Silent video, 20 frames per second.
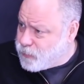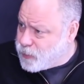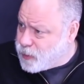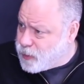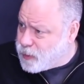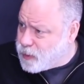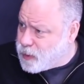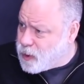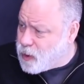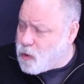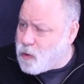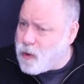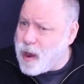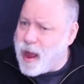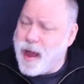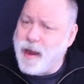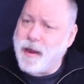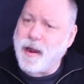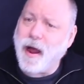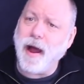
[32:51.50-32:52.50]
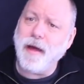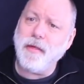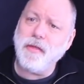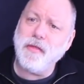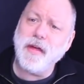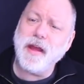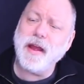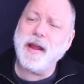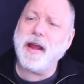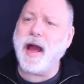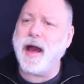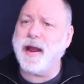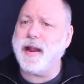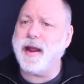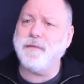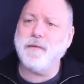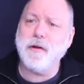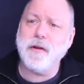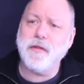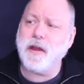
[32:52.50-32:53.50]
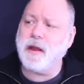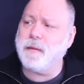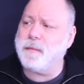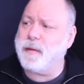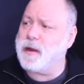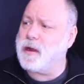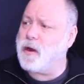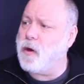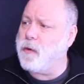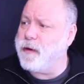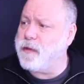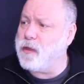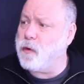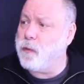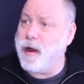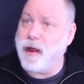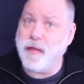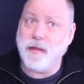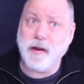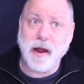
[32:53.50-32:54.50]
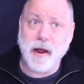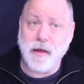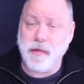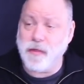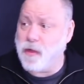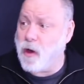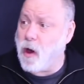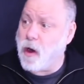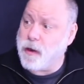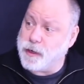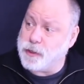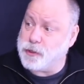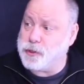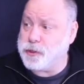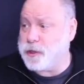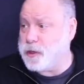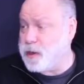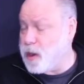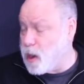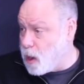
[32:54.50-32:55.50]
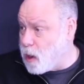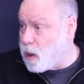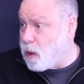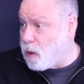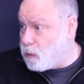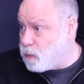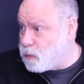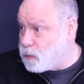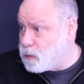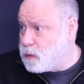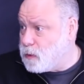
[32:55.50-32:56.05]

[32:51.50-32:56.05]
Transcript: and I think had everything been going the way that I thought it should go